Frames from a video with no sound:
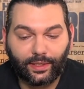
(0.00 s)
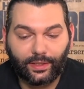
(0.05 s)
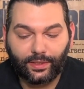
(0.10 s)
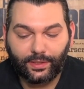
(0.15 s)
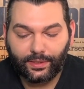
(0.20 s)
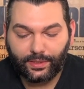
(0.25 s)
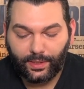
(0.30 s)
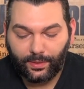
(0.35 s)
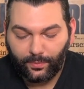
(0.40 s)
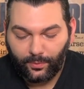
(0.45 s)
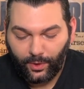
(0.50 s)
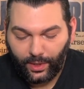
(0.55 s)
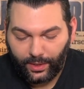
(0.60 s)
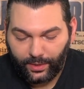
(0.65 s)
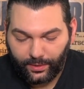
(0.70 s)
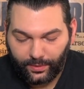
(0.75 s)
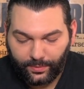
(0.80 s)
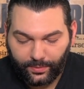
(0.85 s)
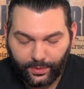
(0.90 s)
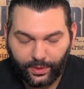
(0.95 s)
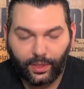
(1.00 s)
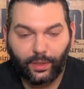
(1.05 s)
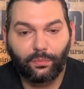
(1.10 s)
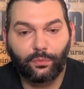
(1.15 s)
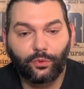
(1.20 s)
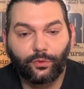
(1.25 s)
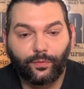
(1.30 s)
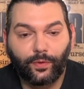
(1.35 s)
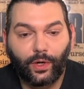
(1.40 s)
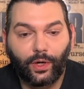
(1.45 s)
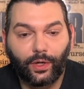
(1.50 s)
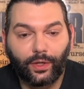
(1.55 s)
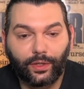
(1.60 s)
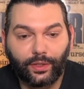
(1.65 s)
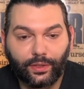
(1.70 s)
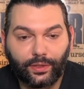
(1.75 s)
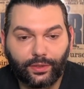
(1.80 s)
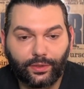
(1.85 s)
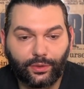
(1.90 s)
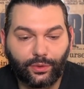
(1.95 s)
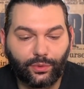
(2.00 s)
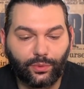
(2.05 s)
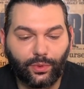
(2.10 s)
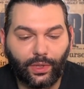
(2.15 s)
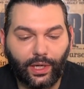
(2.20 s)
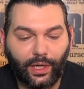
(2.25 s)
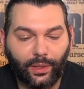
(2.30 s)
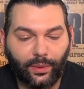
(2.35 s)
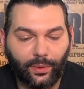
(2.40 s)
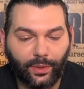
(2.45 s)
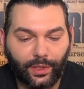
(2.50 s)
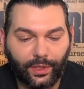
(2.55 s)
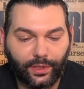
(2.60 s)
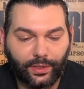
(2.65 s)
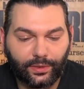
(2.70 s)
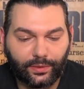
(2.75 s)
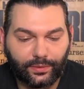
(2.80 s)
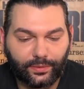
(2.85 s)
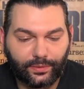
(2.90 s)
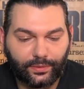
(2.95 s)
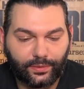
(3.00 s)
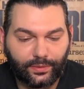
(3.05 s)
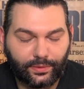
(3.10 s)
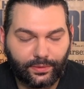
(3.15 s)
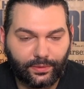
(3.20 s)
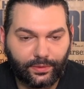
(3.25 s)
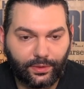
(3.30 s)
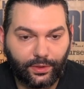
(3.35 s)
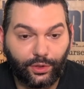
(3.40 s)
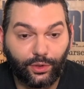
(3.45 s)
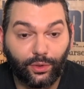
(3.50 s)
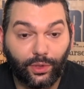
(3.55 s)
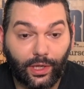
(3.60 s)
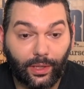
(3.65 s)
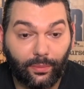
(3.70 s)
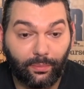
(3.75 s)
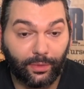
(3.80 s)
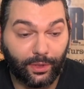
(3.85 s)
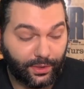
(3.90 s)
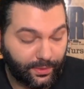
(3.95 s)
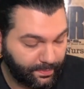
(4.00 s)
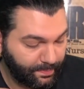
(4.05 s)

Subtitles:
the same way. We're gonna move on to our cucumber.